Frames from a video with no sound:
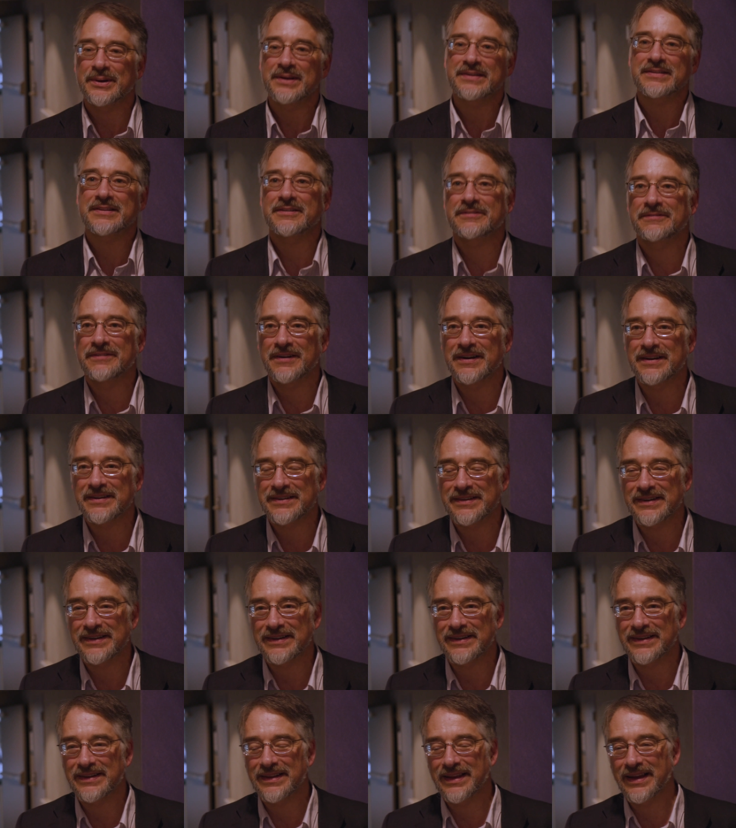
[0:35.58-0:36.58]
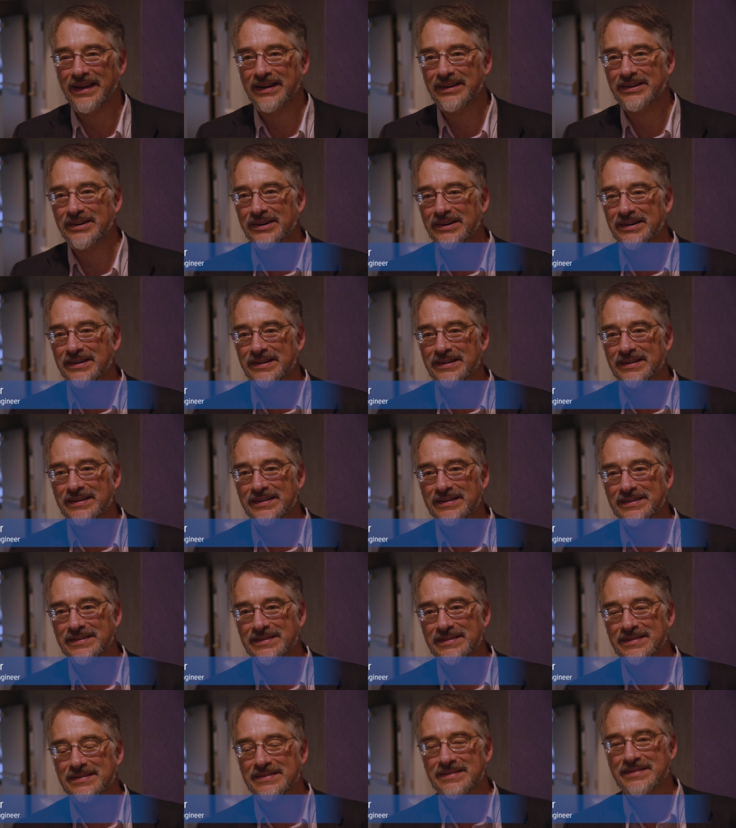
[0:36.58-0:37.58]
It's the function that
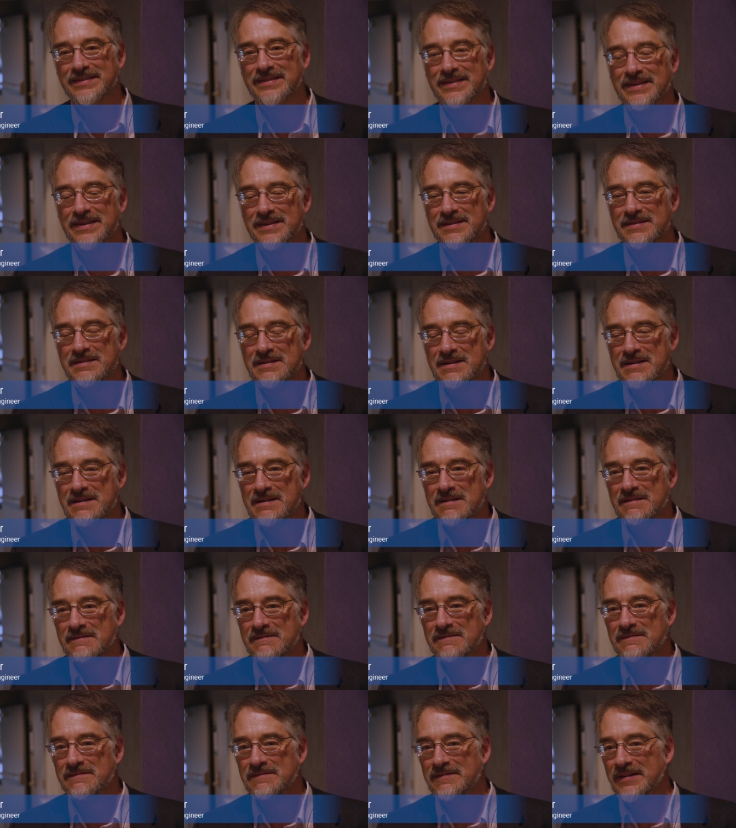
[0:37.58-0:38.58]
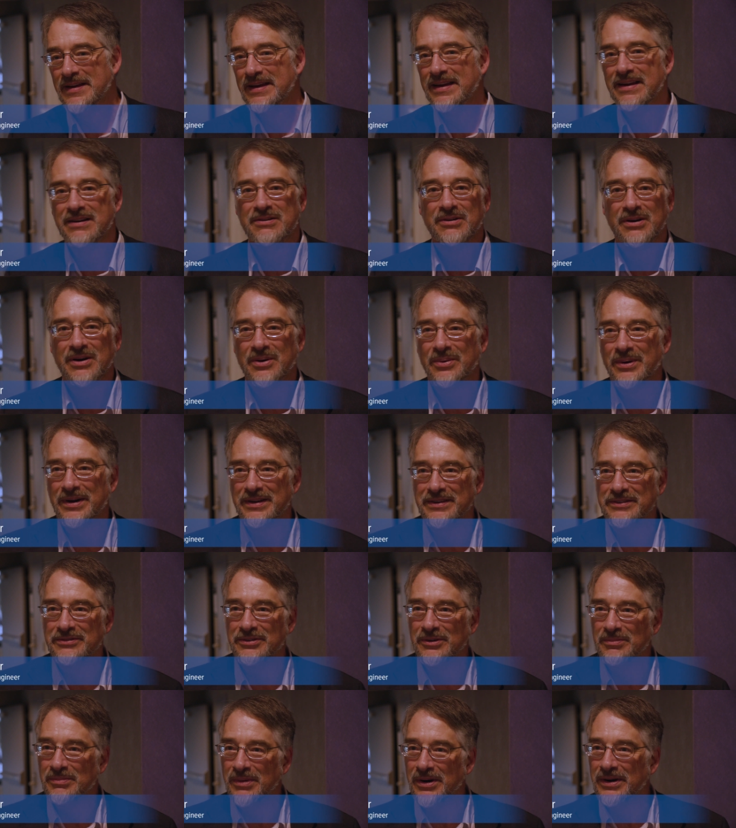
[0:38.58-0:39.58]
turns uh, vague
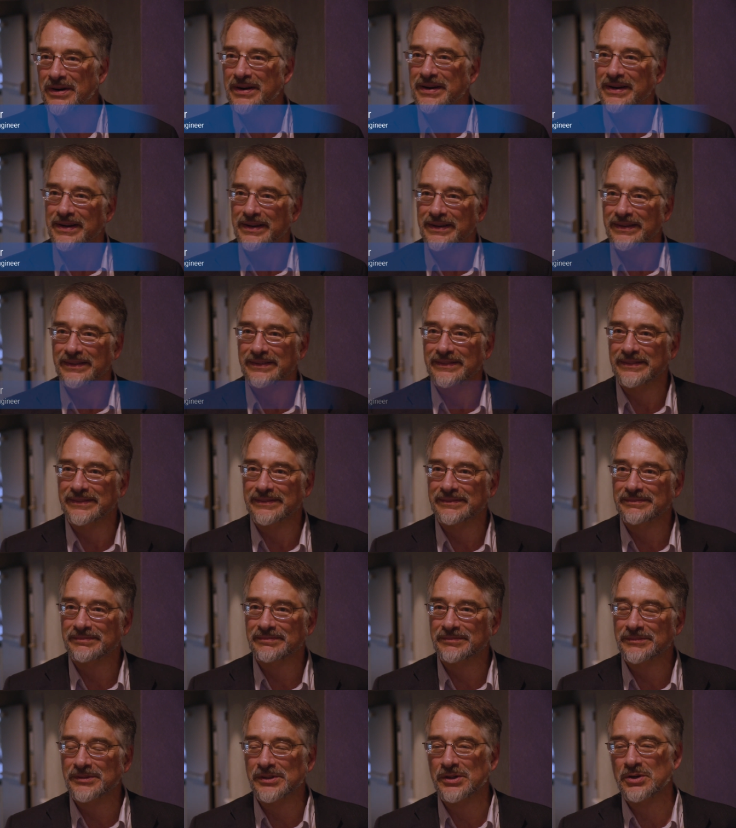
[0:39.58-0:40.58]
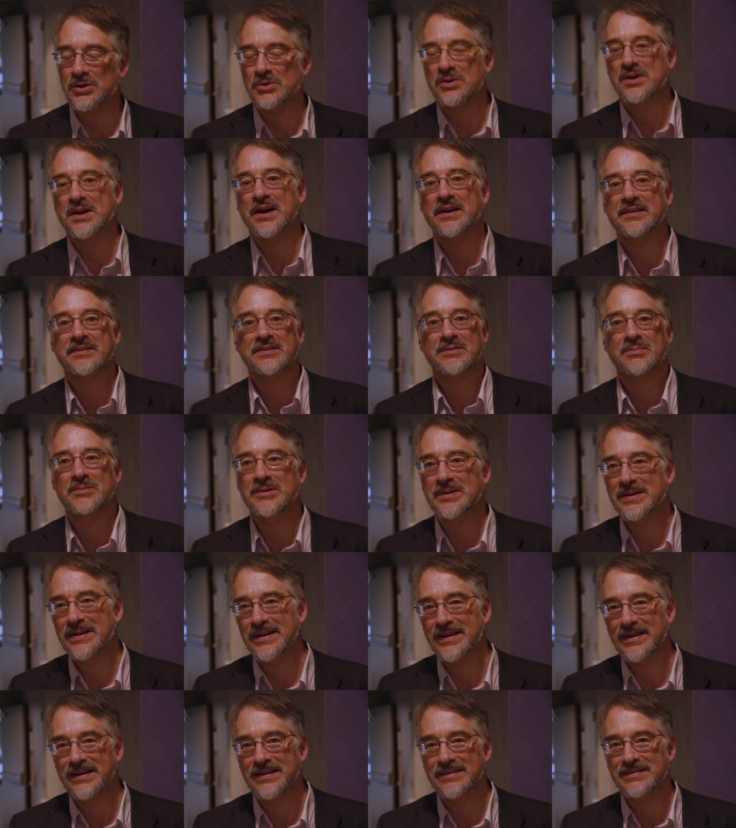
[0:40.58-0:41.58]
requests from marketing so customer
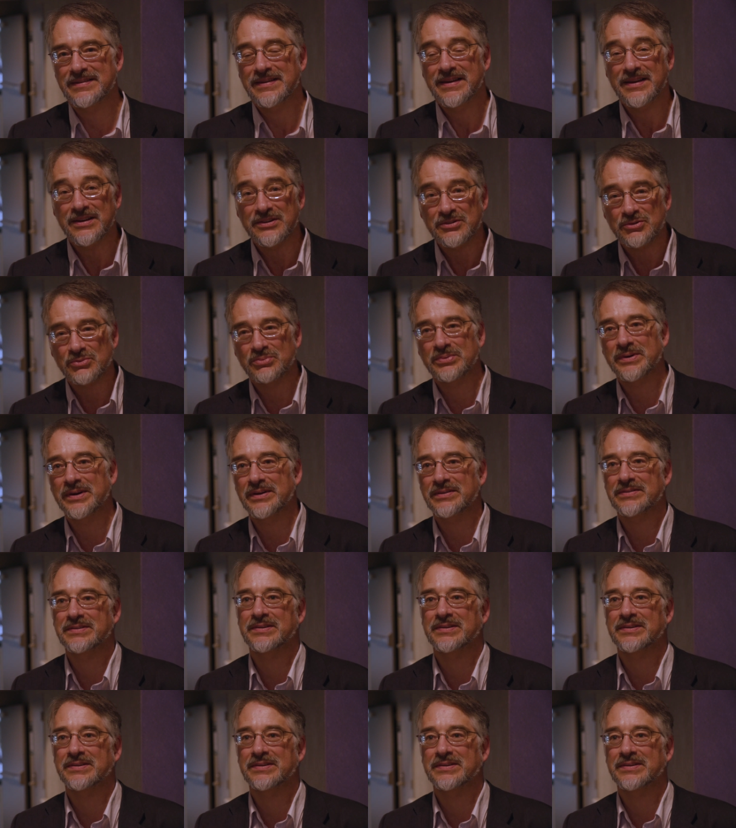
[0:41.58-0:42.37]
needs into real